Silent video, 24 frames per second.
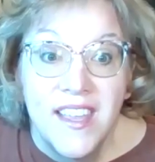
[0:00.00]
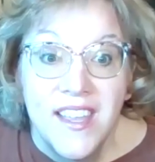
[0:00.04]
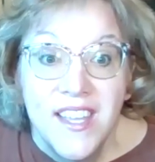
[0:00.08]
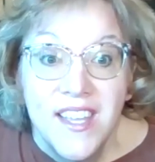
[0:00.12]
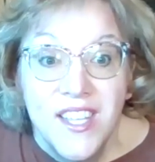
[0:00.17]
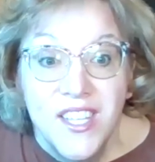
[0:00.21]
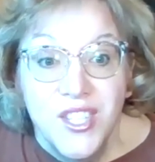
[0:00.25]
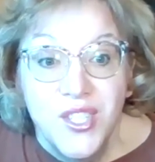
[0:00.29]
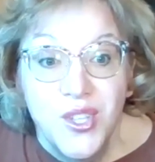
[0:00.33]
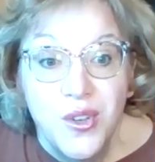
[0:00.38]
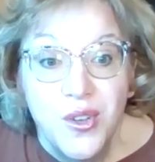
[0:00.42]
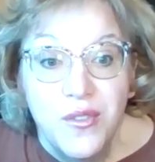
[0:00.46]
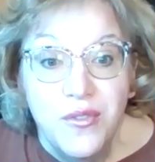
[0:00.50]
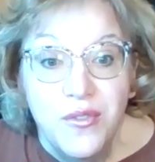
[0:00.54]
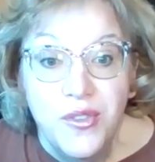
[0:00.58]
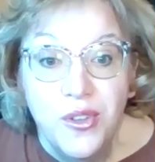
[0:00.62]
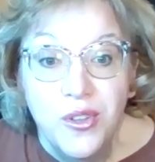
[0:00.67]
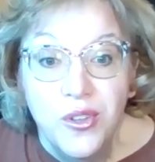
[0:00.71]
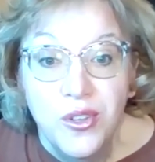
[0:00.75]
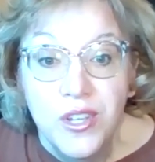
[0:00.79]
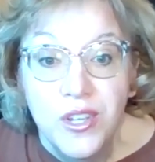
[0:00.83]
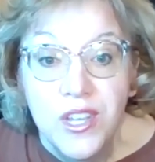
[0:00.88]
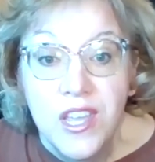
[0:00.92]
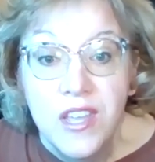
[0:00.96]
So if you're
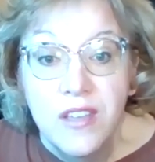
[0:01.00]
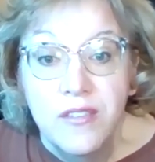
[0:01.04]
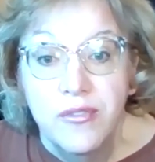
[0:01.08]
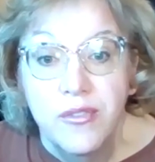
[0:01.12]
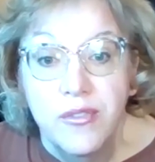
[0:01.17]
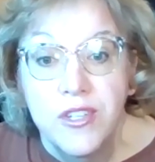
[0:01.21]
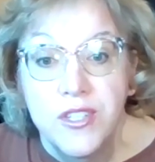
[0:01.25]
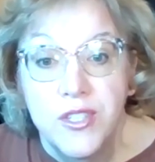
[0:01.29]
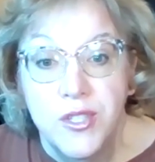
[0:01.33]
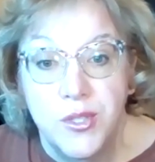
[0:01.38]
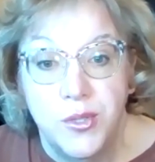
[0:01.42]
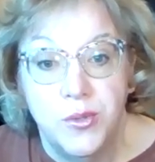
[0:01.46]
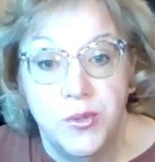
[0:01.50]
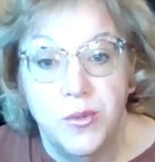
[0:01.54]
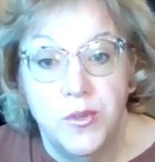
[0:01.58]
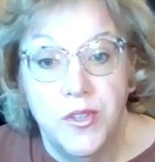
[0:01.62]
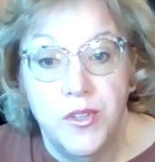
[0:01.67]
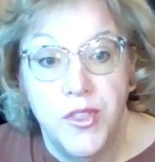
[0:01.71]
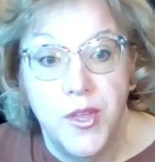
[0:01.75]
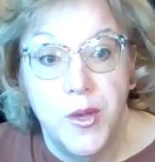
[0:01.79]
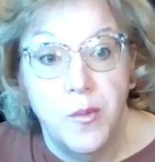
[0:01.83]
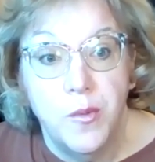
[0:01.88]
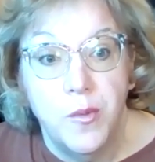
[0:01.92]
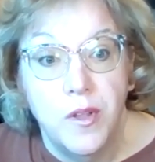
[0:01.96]
looking for a tool
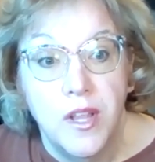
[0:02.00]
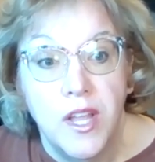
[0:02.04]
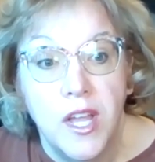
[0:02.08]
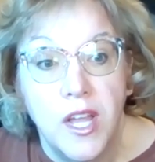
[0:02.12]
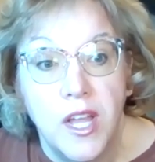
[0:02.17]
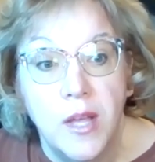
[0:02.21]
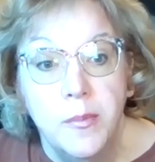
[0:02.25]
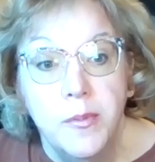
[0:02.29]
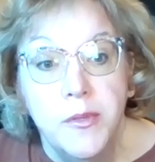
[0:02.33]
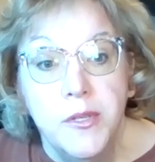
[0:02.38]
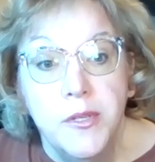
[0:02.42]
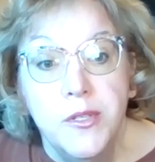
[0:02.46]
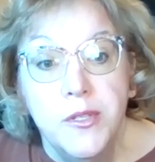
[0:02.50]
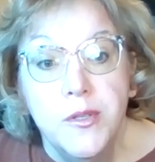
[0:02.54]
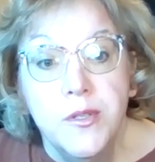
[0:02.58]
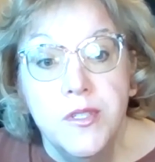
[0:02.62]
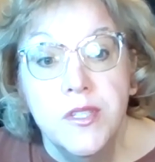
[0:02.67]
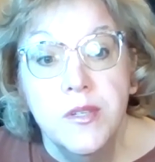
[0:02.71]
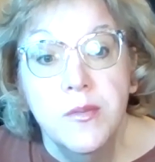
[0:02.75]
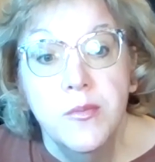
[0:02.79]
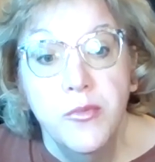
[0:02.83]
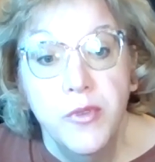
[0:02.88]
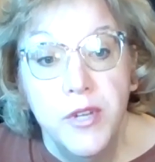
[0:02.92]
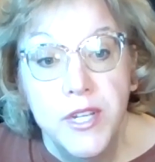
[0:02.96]
that will help you do
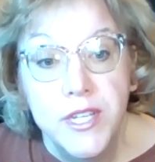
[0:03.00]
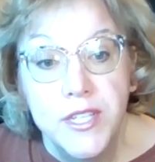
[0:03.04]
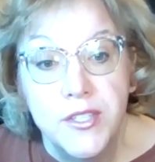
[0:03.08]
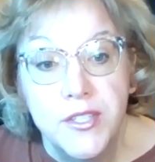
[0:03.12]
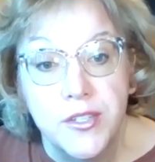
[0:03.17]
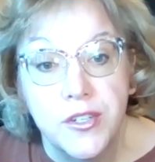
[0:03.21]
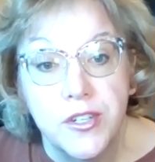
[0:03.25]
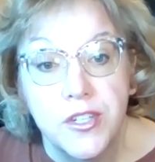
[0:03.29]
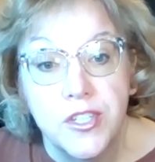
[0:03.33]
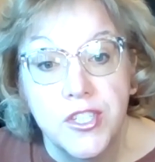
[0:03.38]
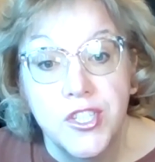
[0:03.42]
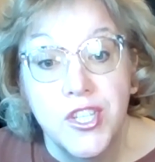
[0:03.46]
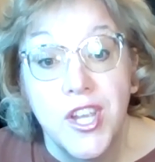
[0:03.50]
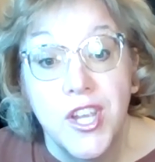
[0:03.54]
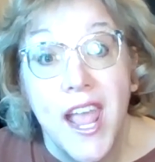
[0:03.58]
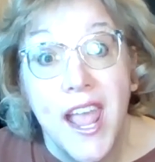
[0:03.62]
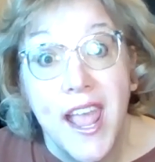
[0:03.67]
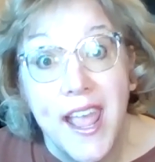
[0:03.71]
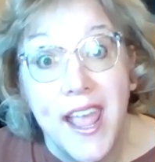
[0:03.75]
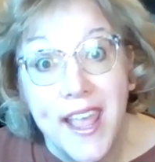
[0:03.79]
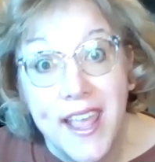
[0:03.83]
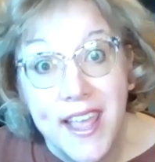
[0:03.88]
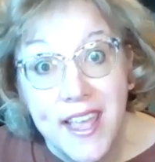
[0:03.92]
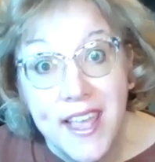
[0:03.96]
some research
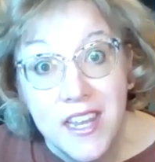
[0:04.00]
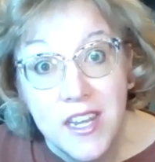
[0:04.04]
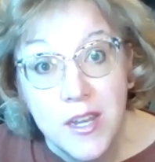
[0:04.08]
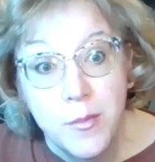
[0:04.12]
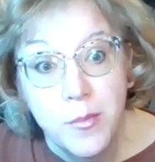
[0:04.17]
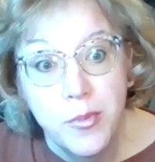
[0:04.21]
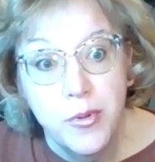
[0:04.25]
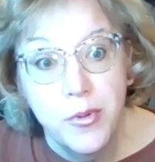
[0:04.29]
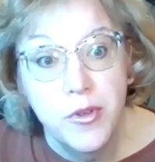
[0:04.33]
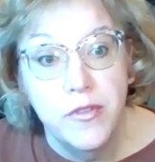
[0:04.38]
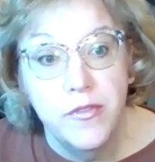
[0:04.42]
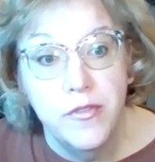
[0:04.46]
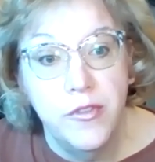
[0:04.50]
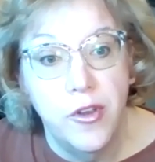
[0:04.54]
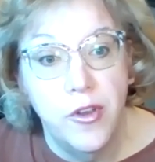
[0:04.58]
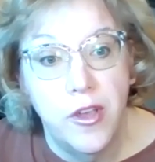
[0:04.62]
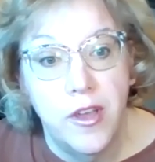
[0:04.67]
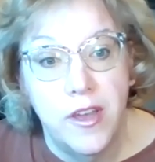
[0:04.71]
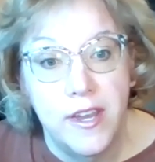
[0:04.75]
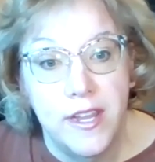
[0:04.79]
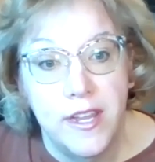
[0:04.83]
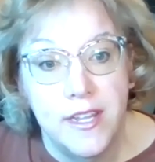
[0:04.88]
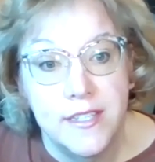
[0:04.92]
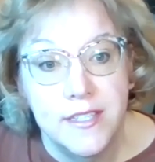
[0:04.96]
and improve your
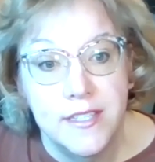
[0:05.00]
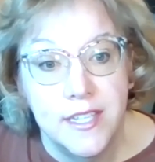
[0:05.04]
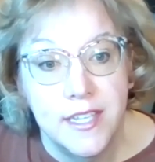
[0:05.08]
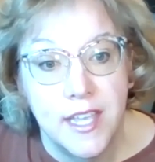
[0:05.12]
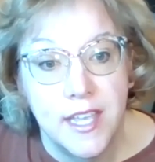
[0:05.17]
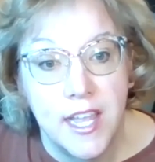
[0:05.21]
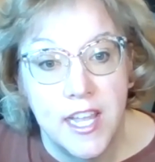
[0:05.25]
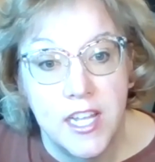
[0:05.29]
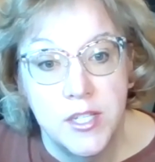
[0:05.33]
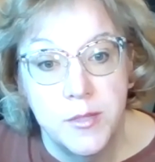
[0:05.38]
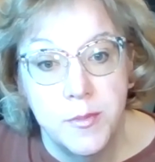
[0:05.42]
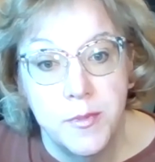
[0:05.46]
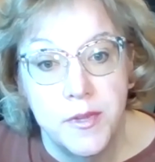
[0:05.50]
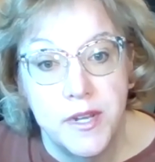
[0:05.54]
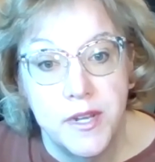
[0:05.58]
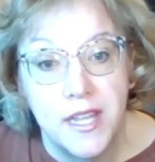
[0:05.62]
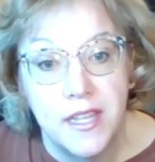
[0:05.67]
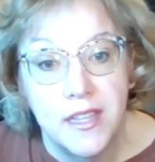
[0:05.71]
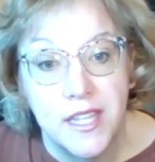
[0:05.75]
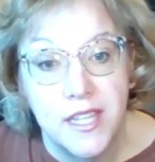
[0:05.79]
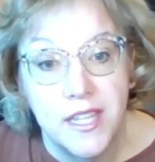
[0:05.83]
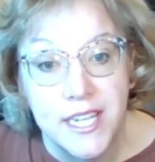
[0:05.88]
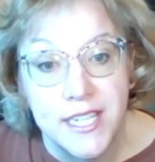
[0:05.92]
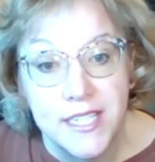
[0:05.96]
audience engagement on
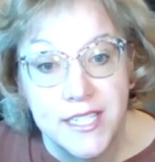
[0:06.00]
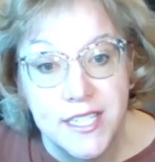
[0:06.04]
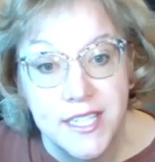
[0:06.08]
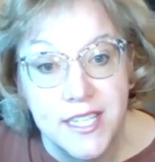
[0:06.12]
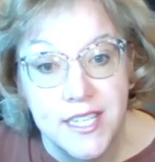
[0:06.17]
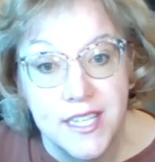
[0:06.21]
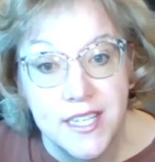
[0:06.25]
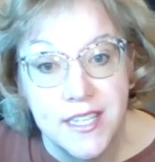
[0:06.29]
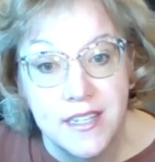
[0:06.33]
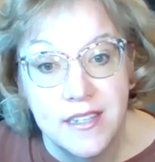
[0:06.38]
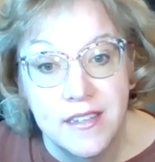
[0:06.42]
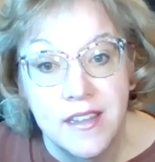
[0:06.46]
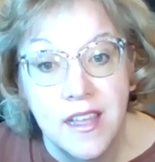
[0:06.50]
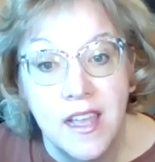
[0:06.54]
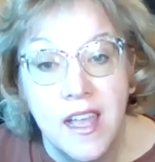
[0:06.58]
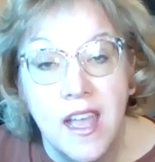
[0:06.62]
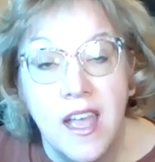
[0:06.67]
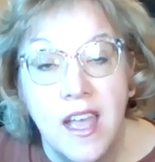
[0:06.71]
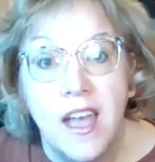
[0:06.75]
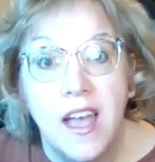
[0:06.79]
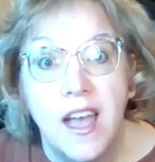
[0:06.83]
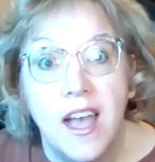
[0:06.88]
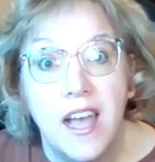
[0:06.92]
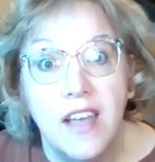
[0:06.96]
LinkedIn,
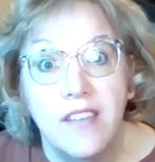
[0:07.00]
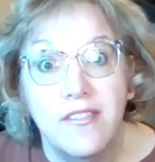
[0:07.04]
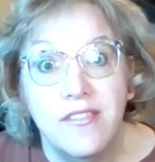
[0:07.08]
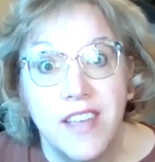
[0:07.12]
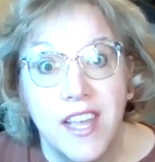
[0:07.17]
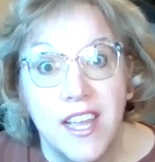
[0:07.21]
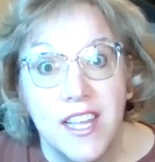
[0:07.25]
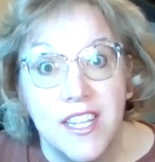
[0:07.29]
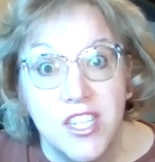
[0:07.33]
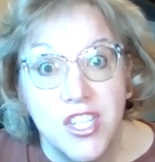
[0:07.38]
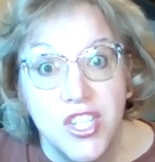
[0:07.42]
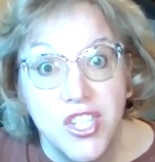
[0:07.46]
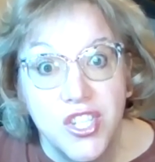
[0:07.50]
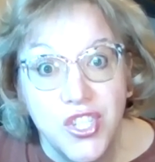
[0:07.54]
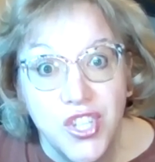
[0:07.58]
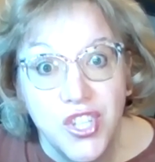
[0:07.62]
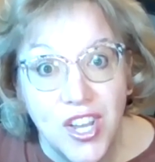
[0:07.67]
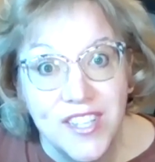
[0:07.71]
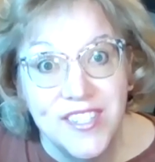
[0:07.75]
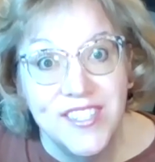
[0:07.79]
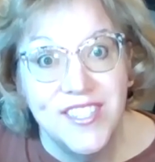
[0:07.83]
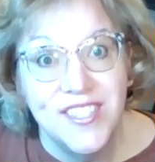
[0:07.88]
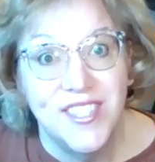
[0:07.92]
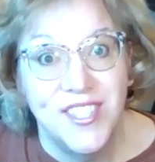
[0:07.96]
I've got
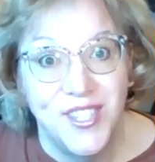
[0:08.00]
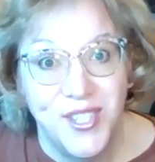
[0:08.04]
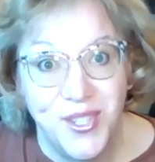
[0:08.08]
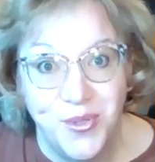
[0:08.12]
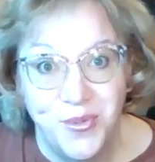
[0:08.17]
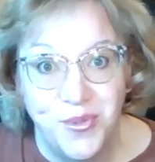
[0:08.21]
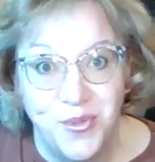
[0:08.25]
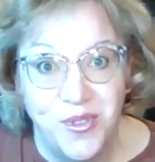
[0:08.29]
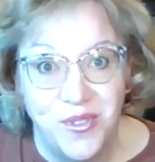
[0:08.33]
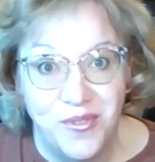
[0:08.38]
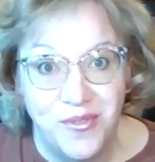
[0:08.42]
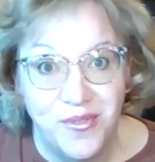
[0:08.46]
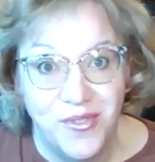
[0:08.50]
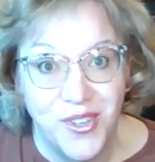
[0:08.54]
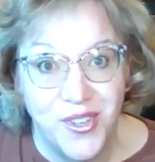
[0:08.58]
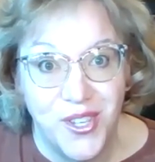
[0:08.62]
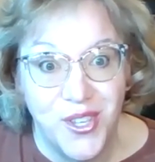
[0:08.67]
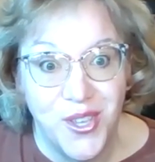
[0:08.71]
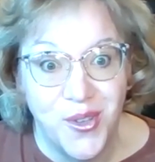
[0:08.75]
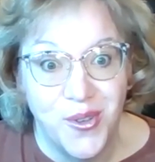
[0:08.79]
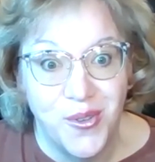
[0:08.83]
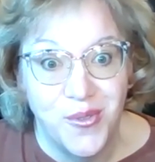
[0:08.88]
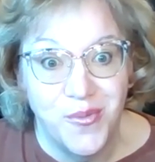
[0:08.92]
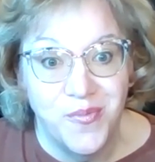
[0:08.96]
just the tool for
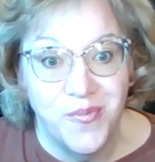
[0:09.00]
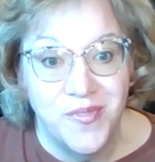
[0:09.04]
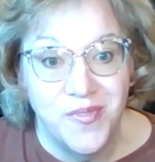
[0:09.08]
you.